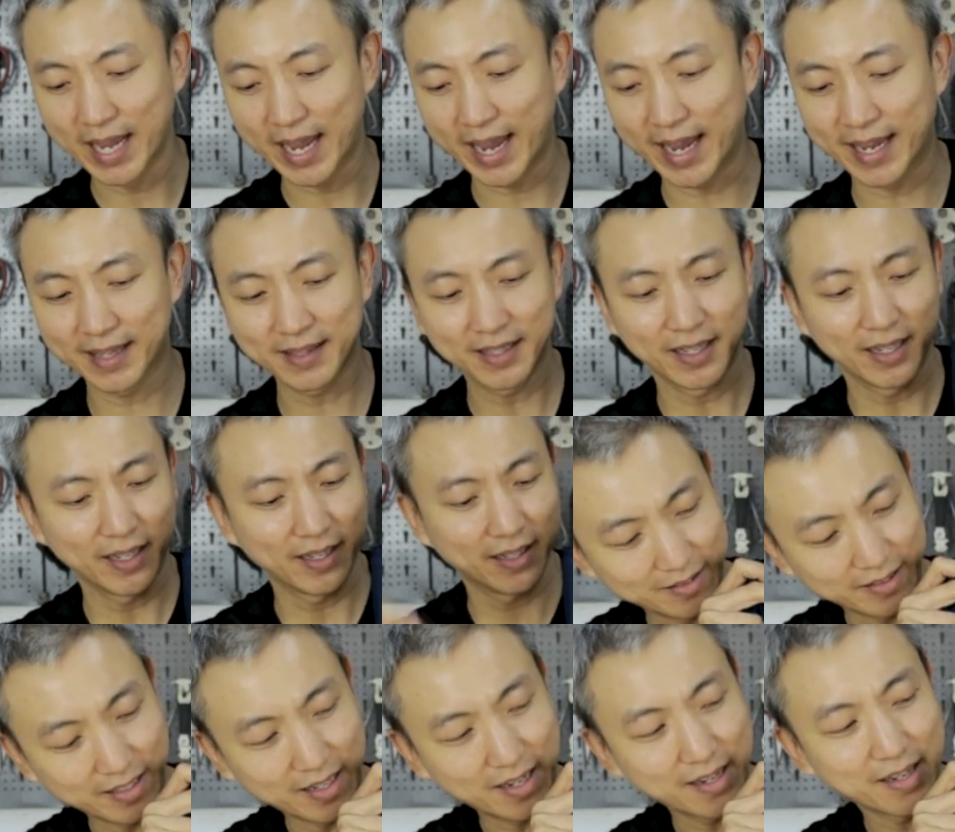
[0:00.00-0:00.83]
and
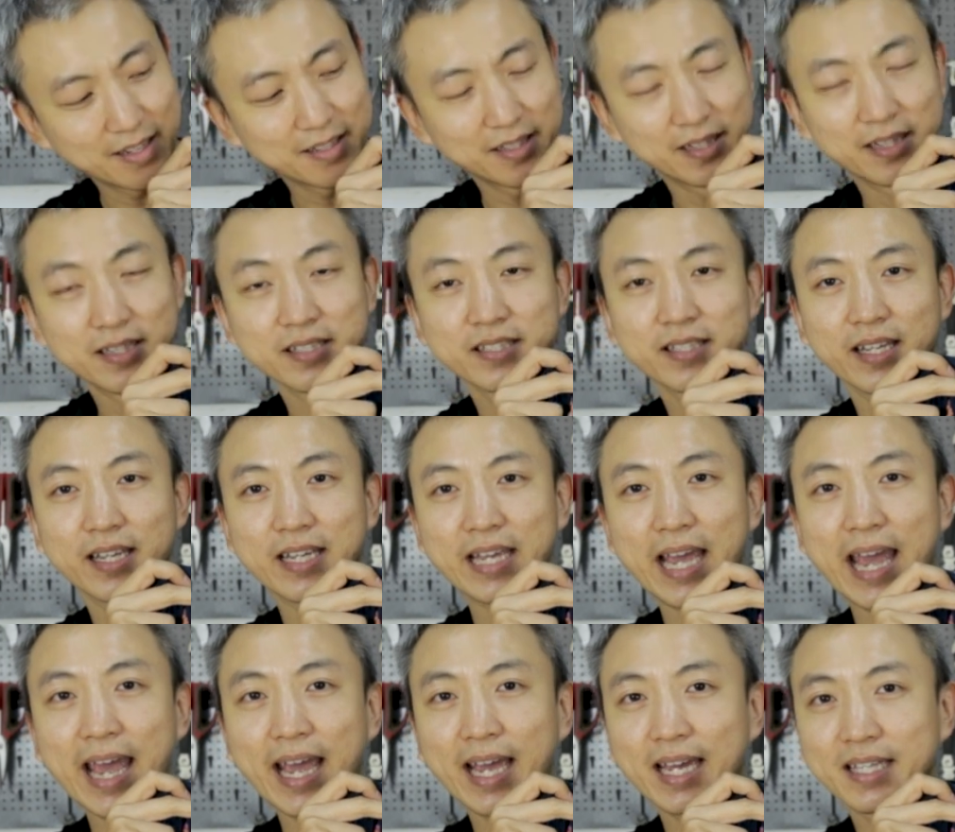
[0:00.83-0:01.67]
there is
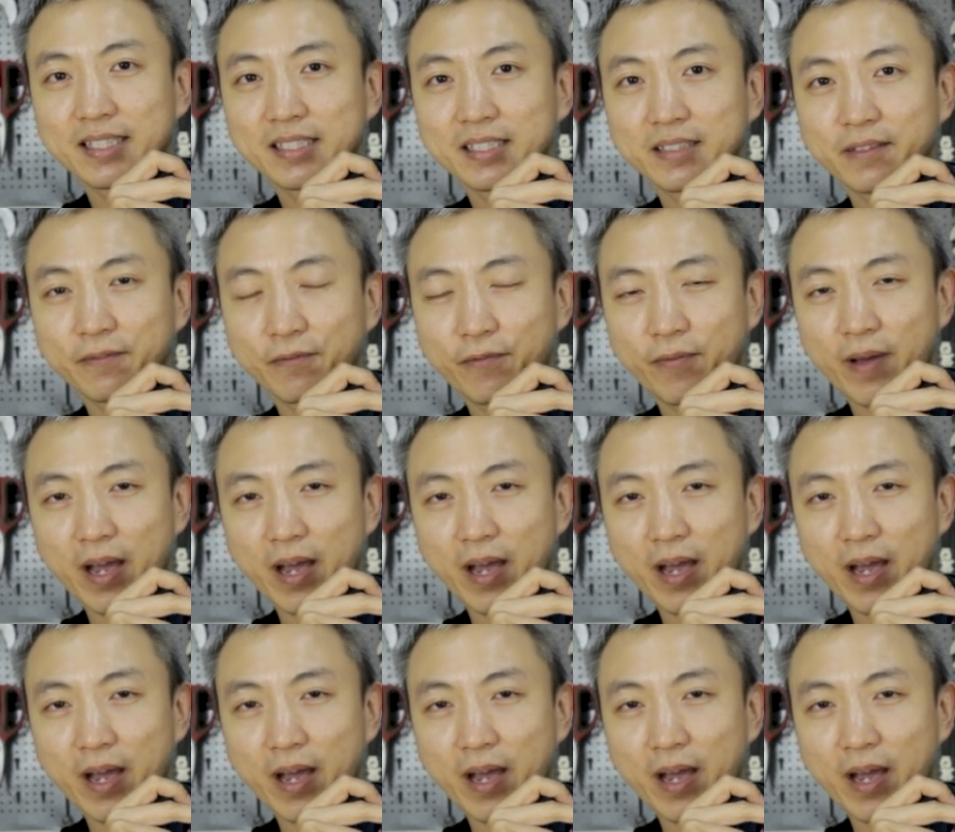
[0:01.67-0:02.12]
a added